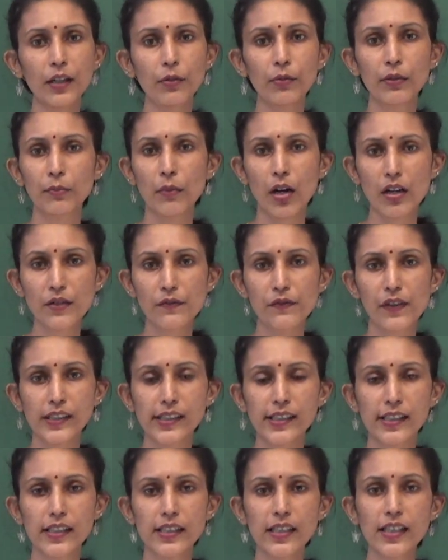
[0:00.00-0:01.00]
with modern
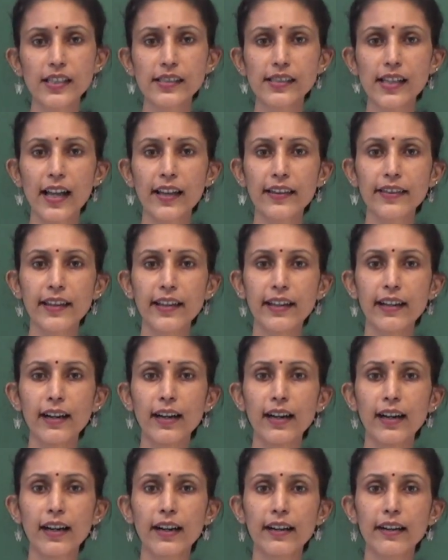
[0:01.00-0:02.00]
facilities, and they
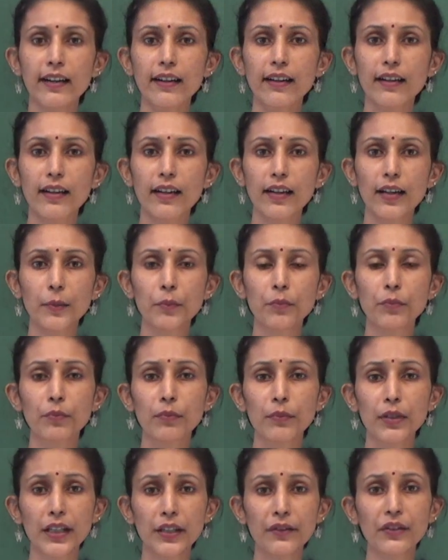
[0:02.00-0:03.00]
are
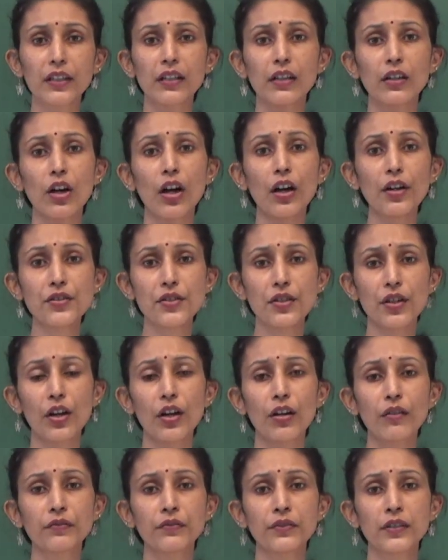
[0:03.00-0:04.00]
giving a lot
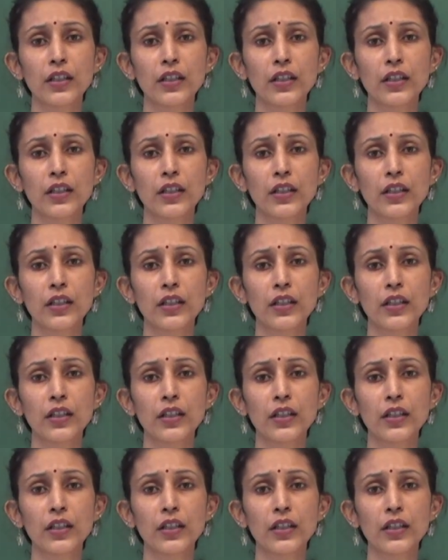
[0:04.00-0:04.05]
of